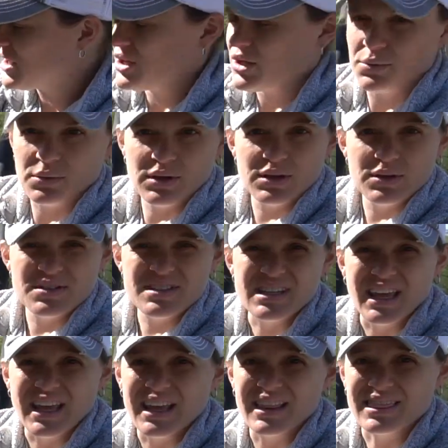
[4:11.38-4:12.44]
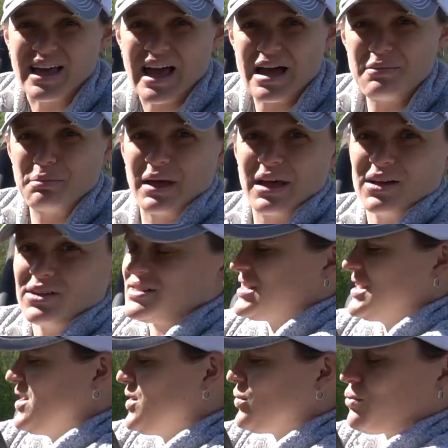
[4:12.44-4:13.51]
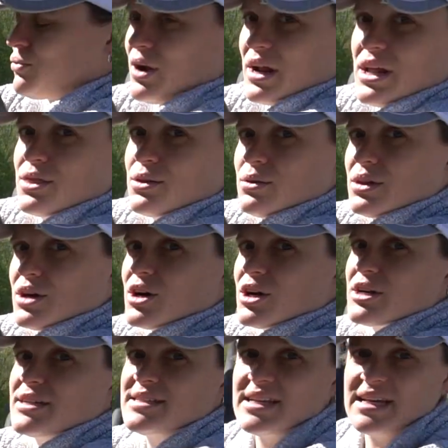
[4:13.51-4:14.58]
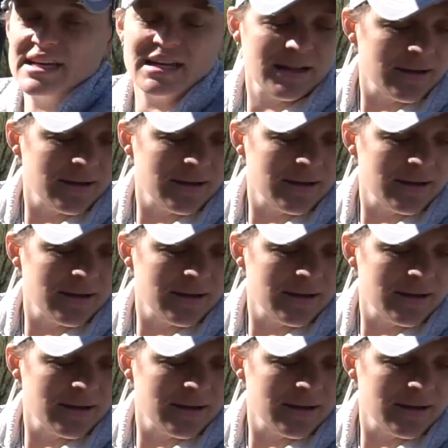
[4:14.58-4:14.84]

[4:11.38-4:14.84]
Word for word: You will use the lap belt, run it through the car seat,